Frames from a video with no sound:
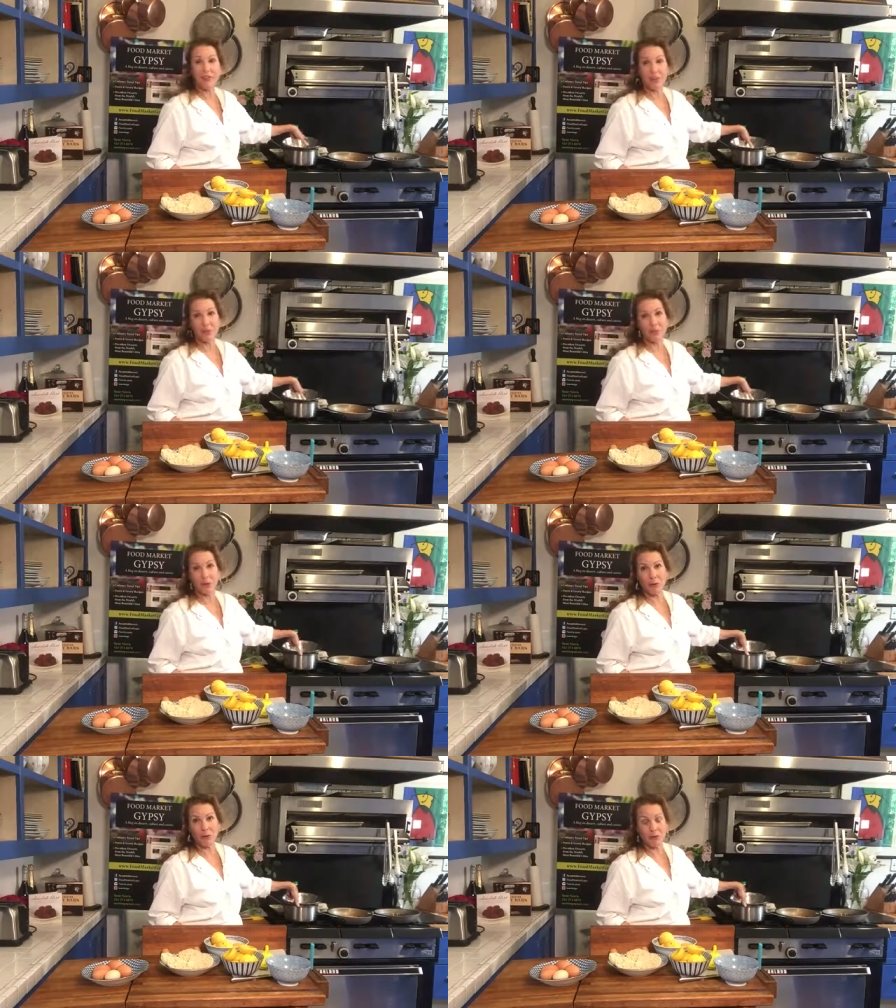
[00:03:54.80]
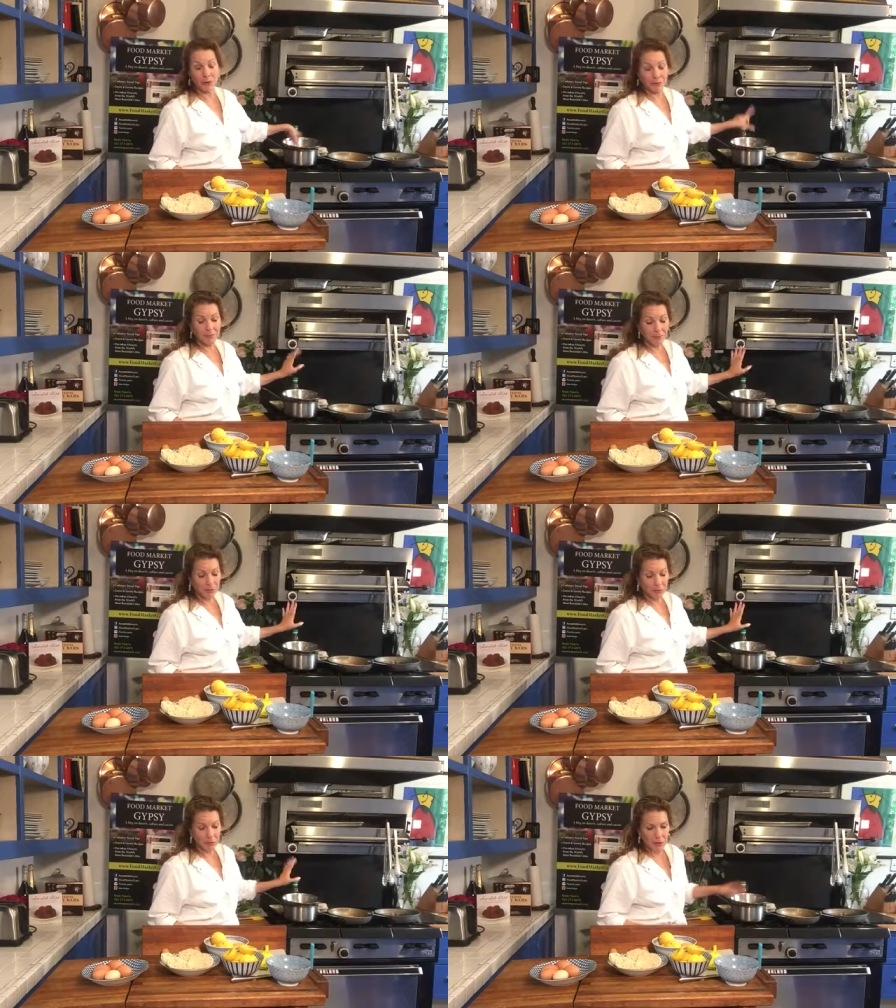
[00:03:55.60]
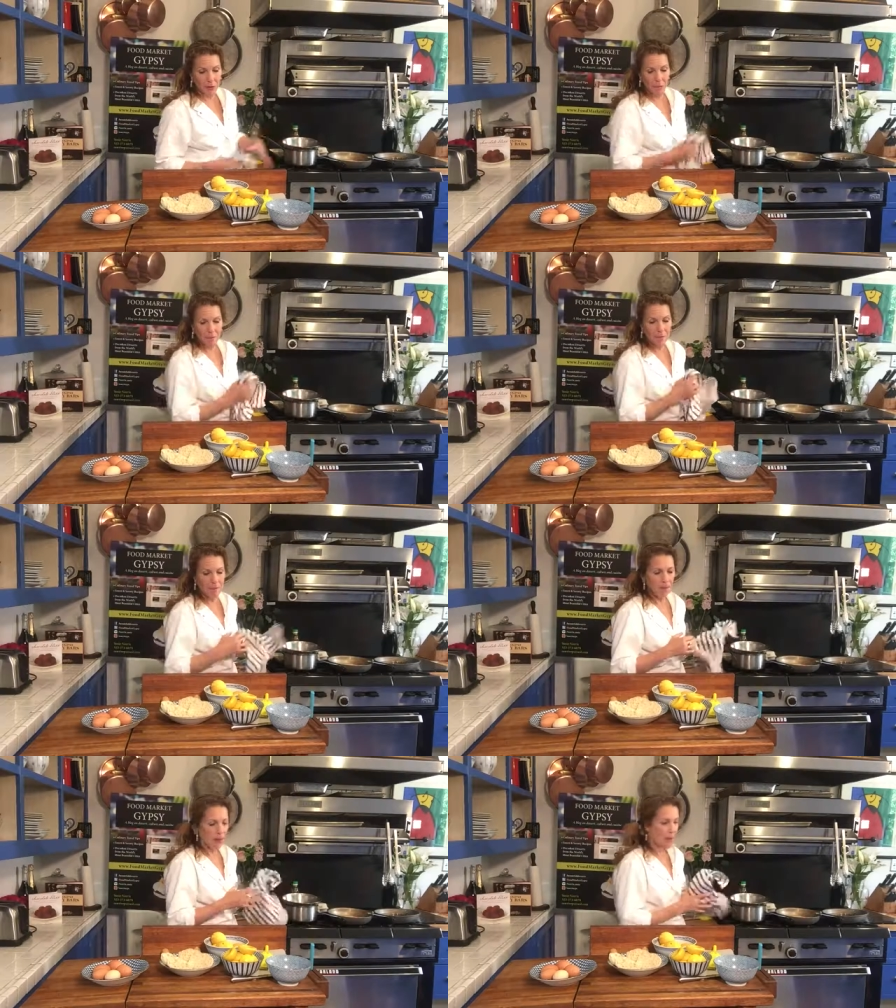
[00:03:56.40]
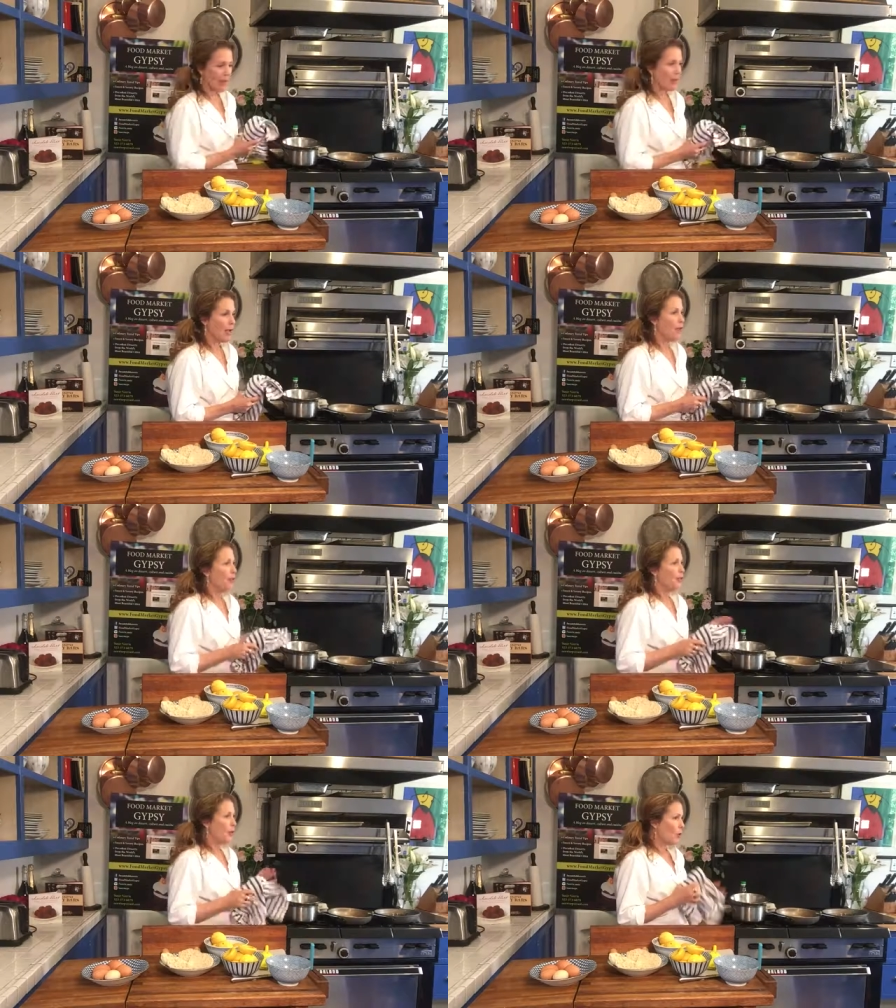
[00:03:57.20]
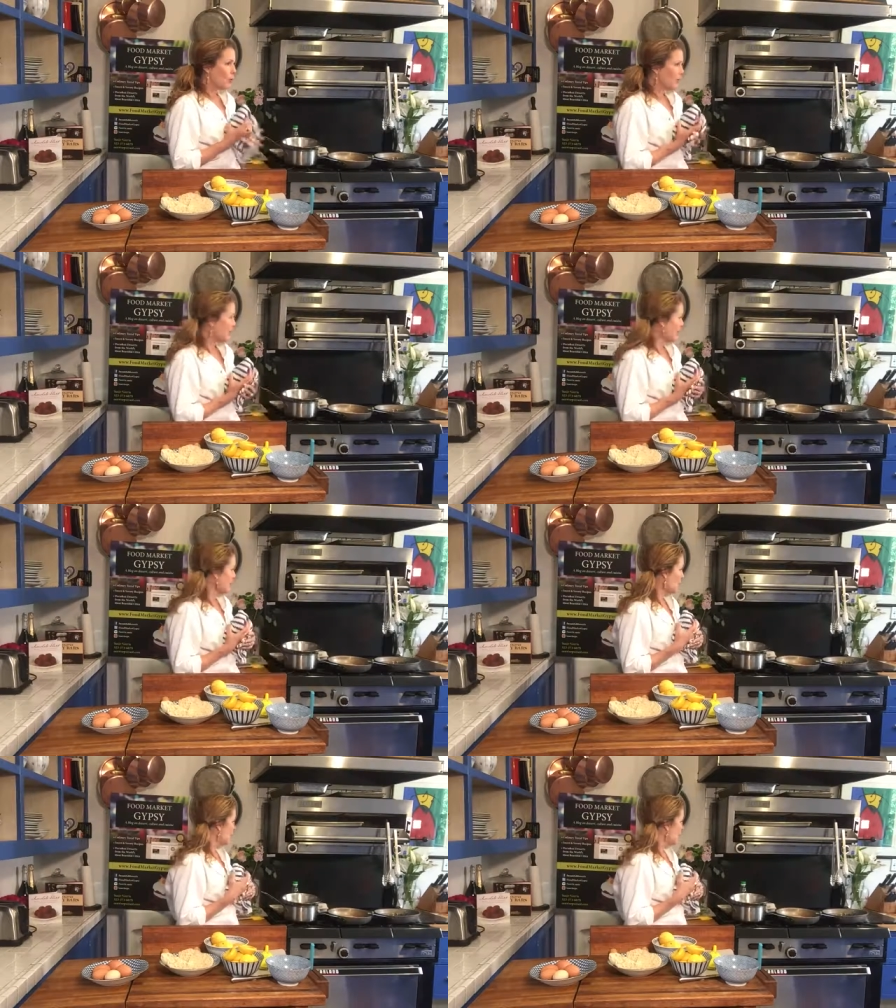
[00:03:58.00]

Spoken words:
available in the grocery store, just so you know. Okay, the only thing that